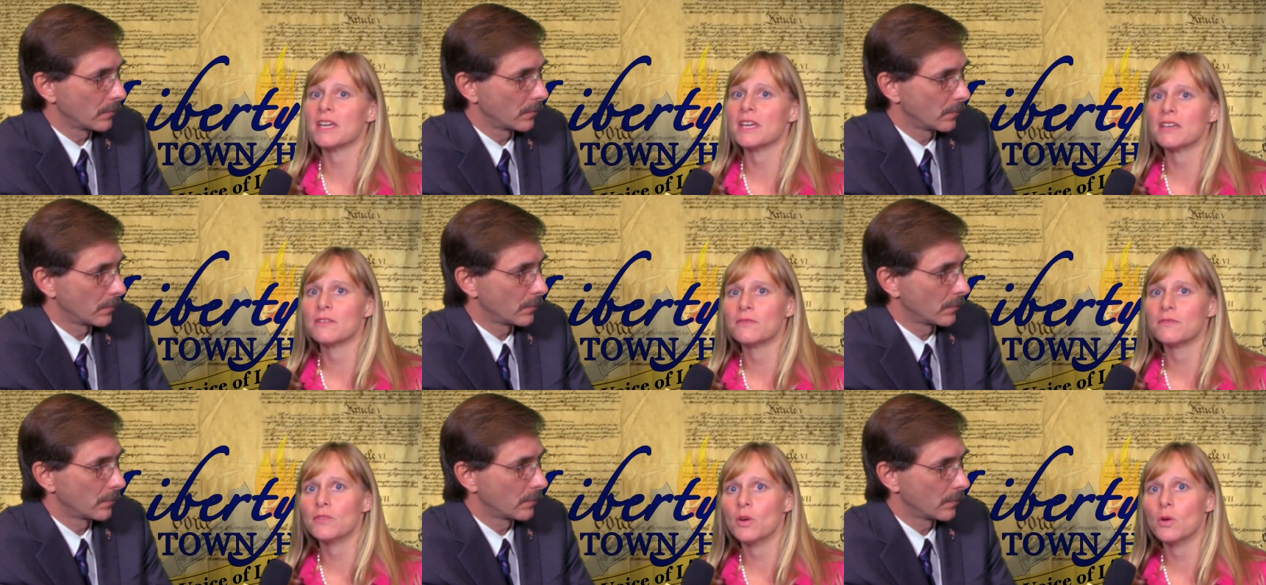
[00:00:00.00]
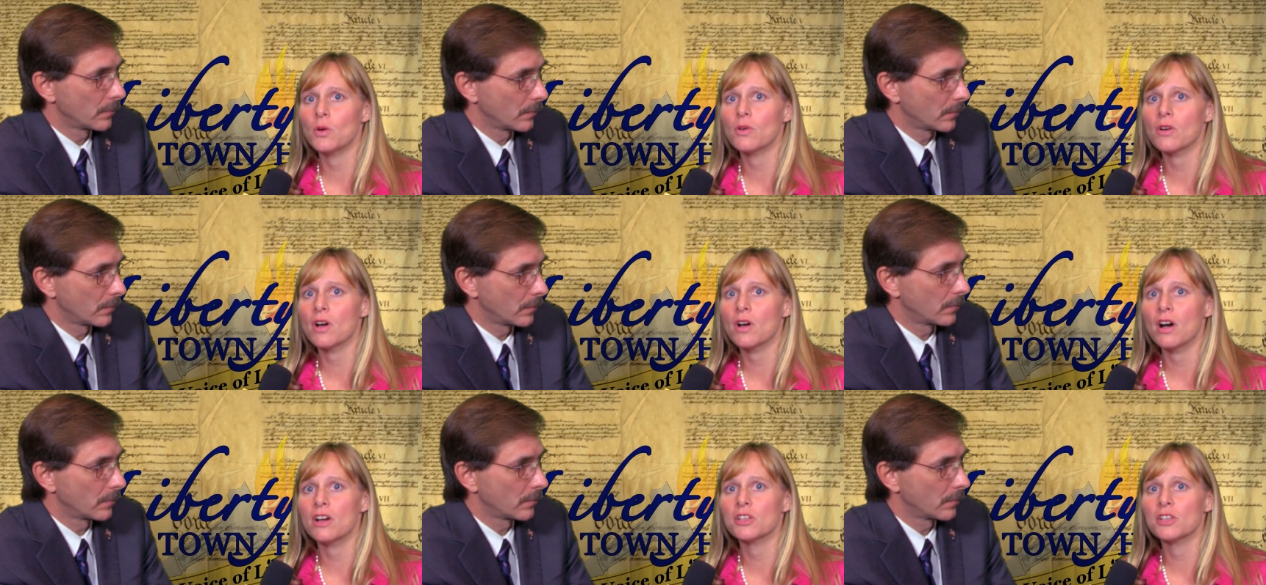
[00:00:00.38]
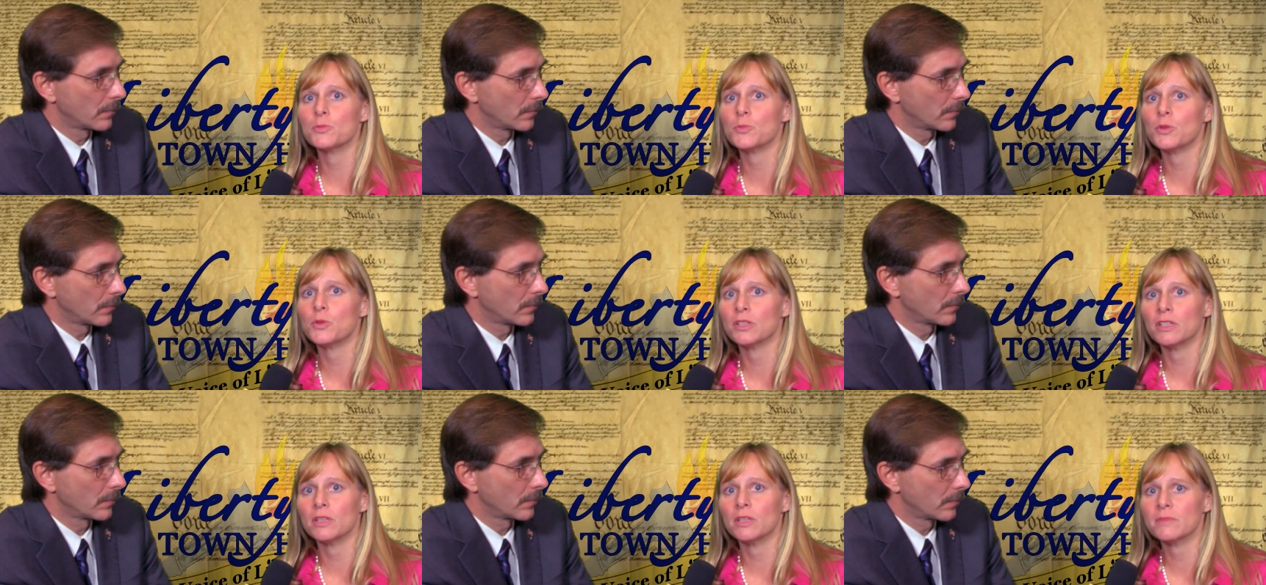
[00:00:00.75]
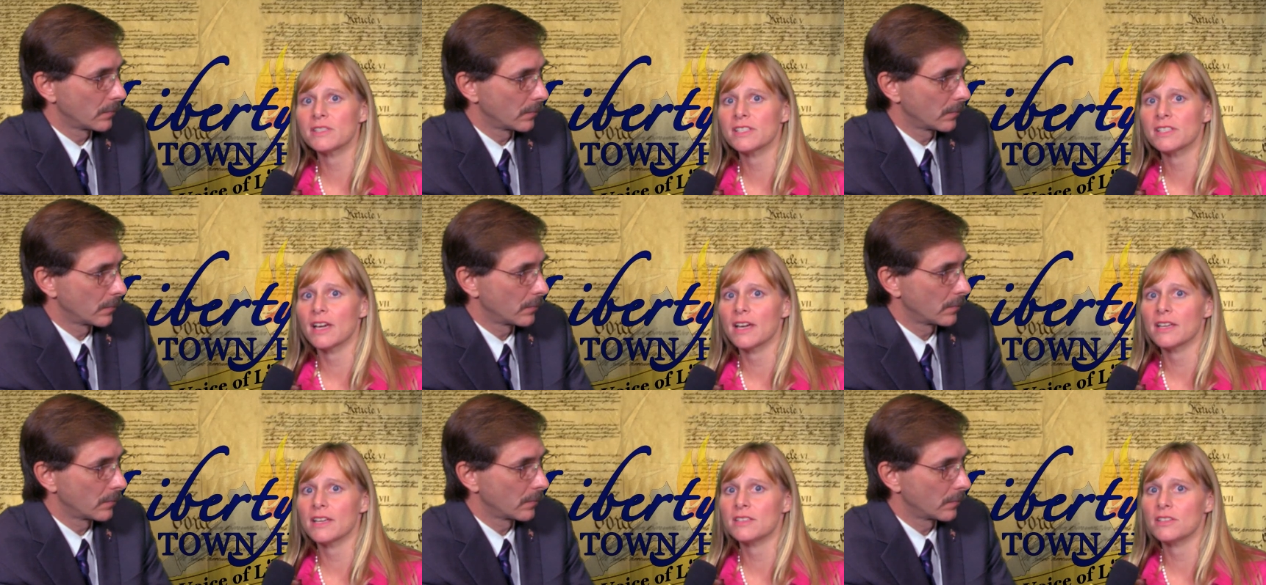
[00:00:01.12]
Speaker 1: making phone calls, putting up
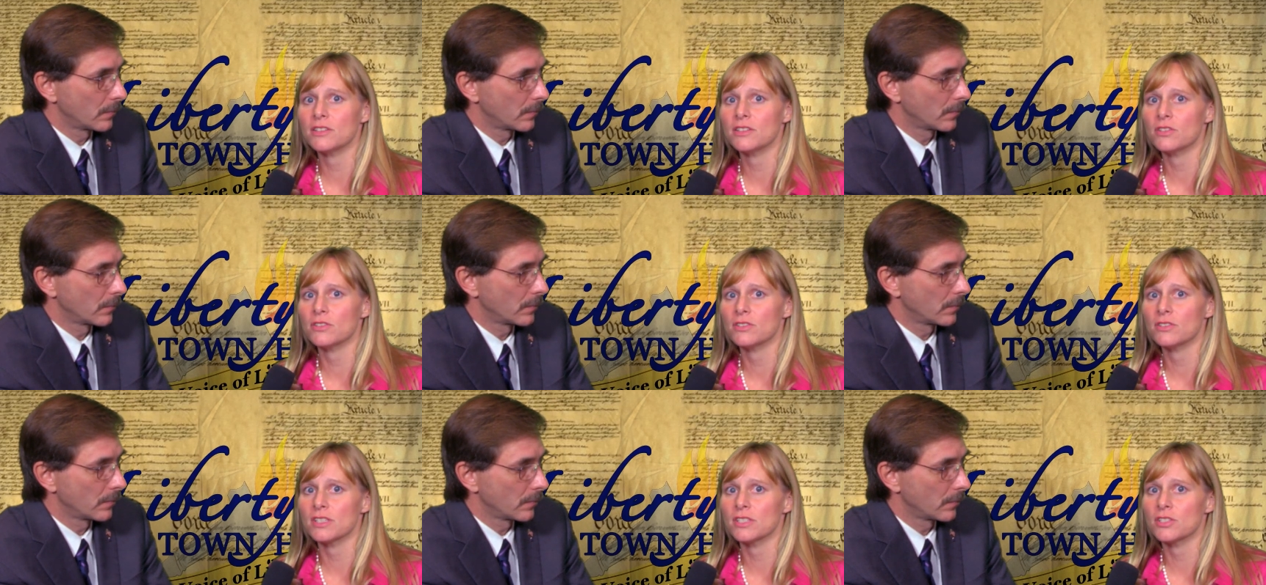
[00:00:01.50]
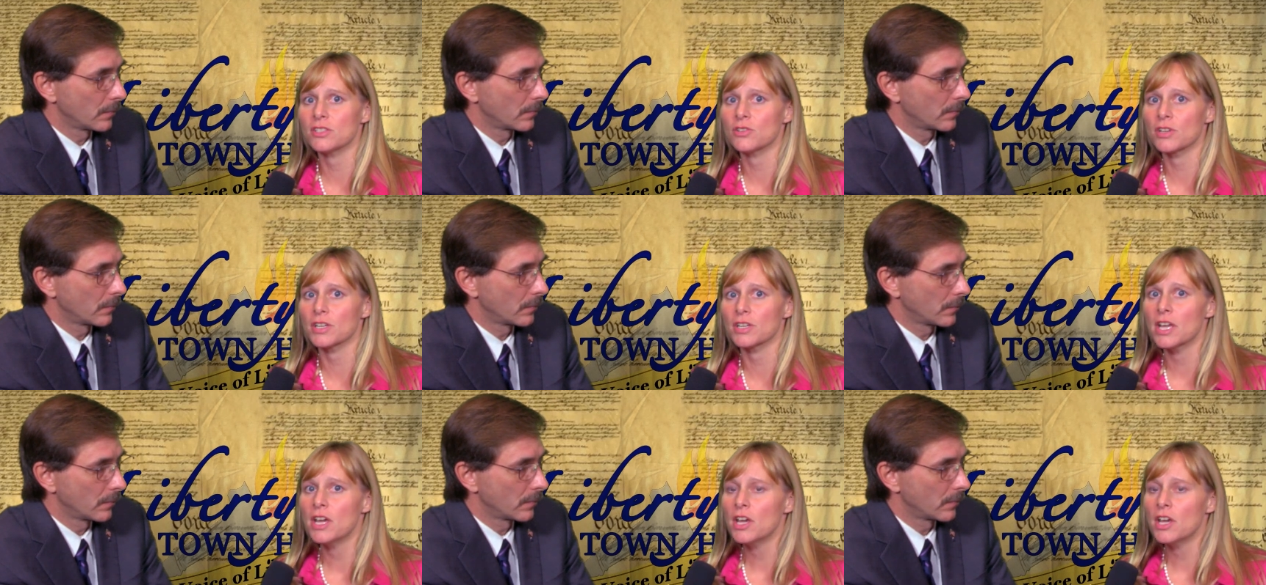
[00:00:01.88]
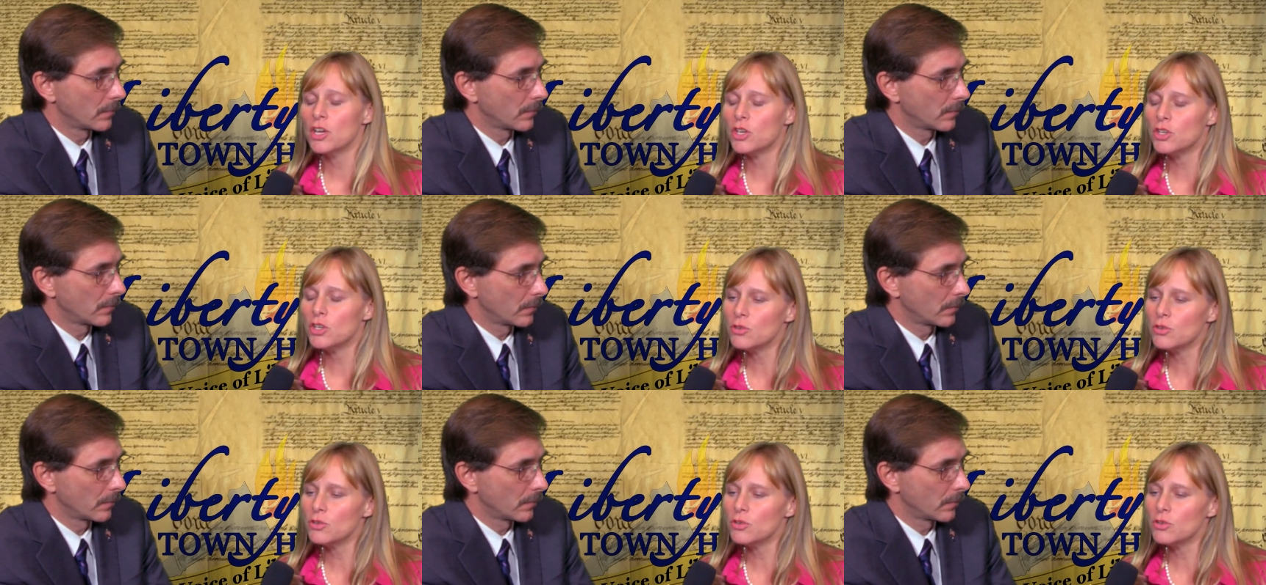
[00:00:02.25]
signs in your district.